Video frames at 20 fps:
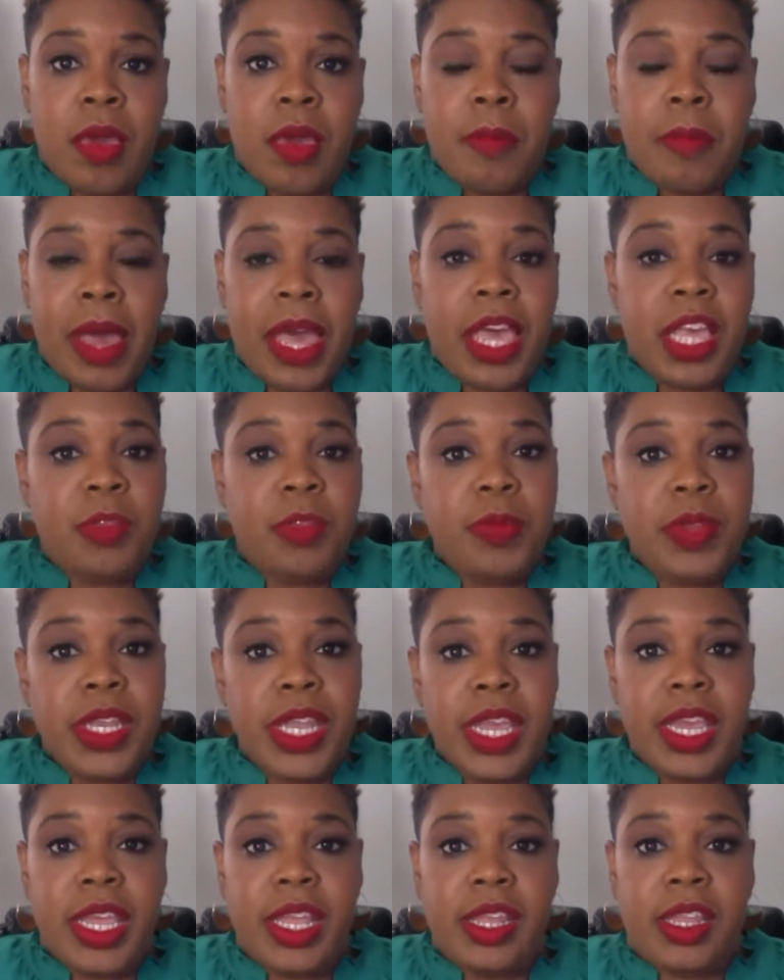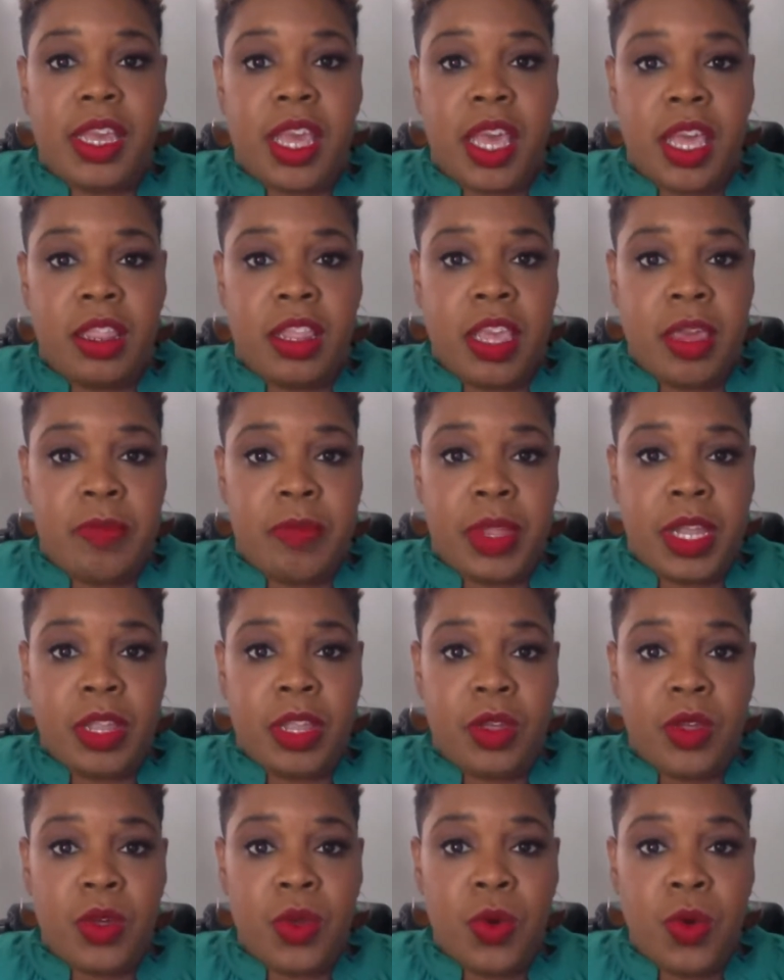My husband didn't get to cut the
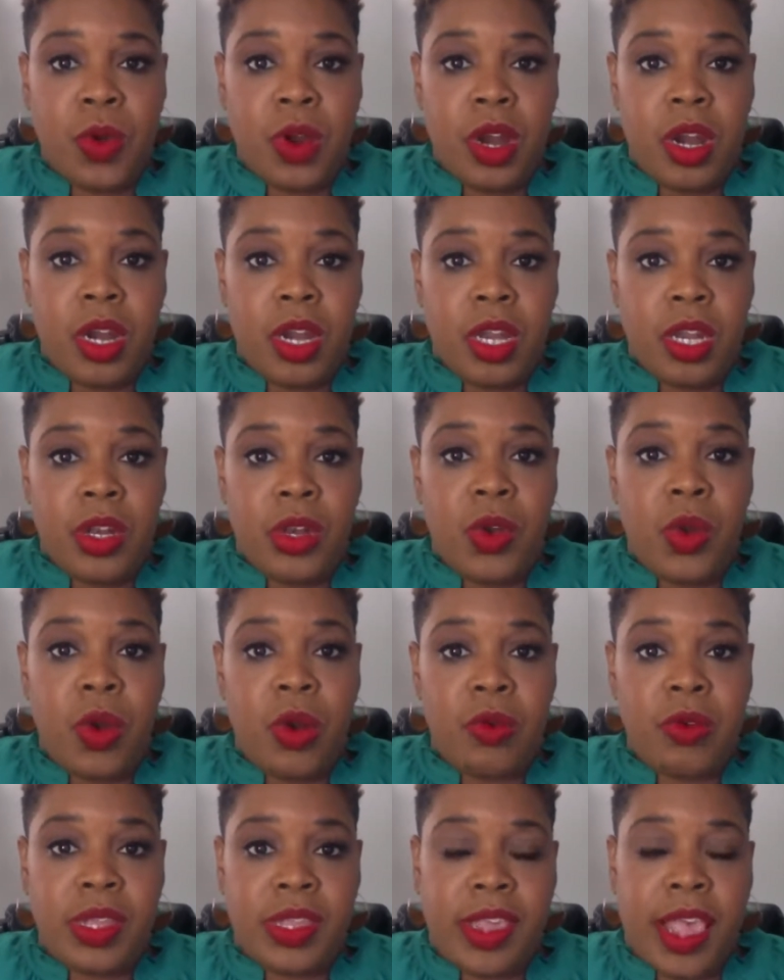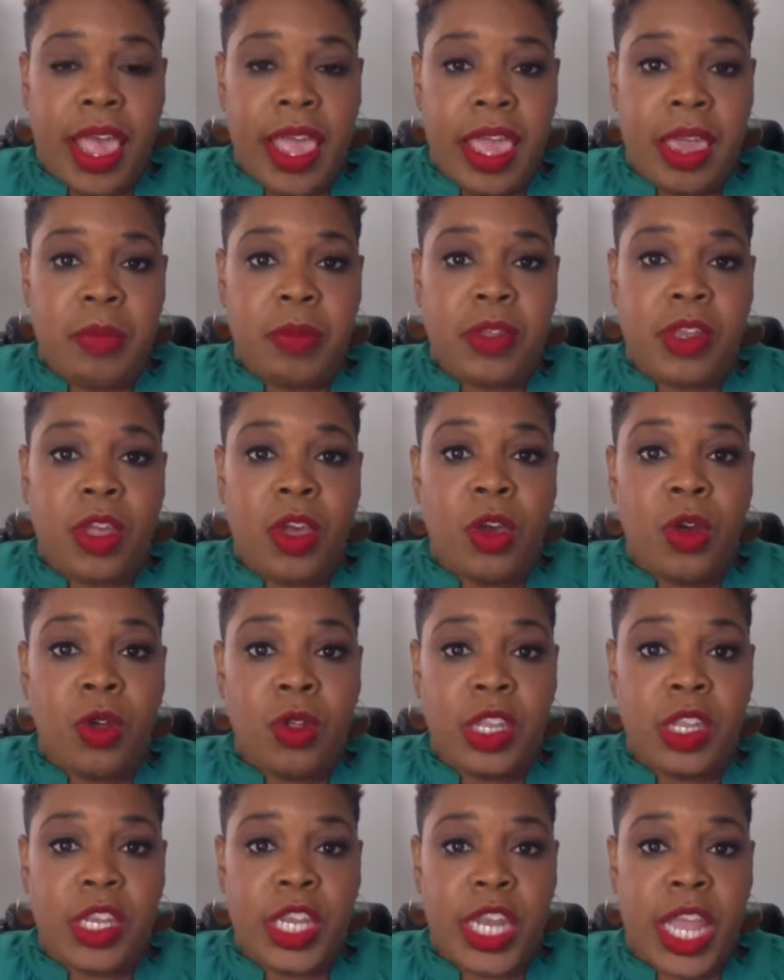umbilical cord, nor was I able to
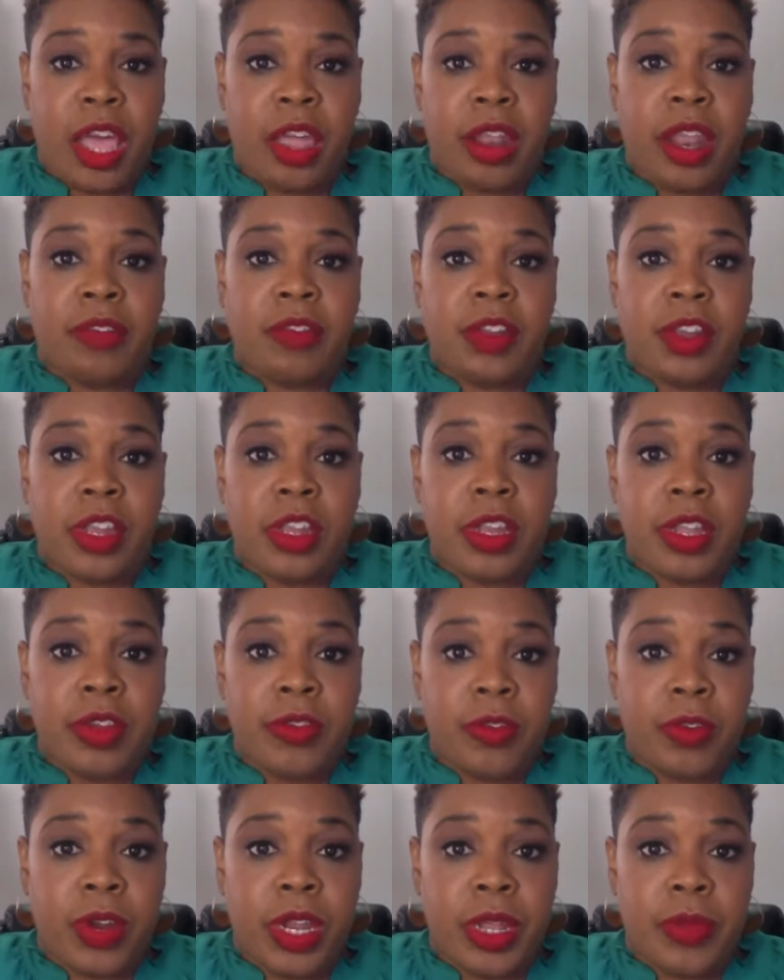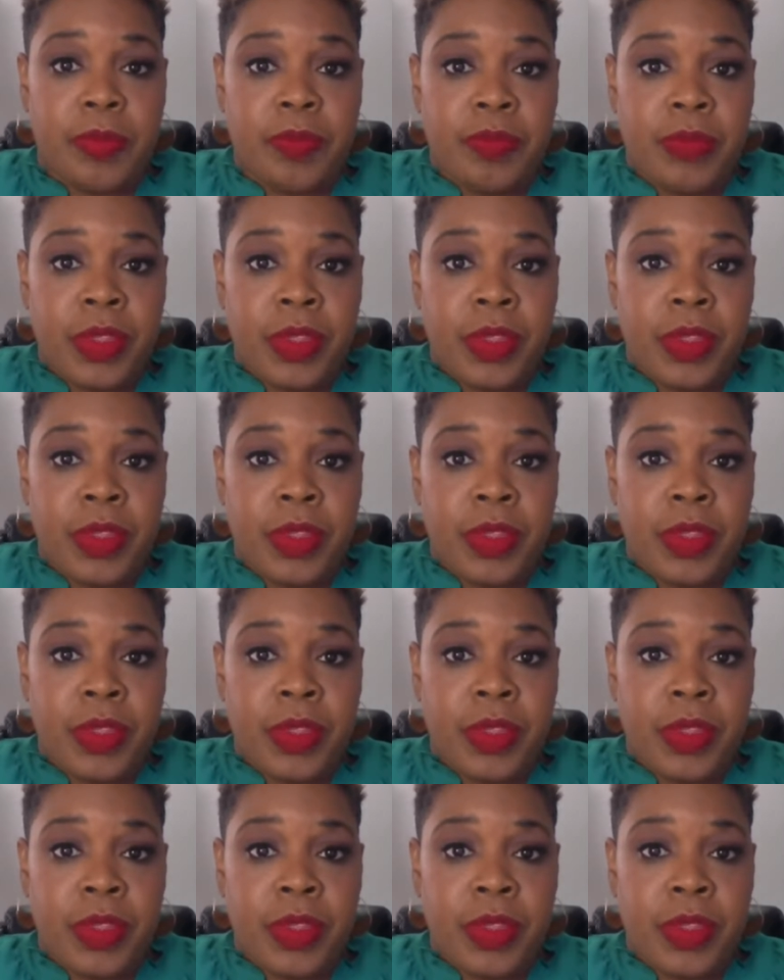hold the child after delivery.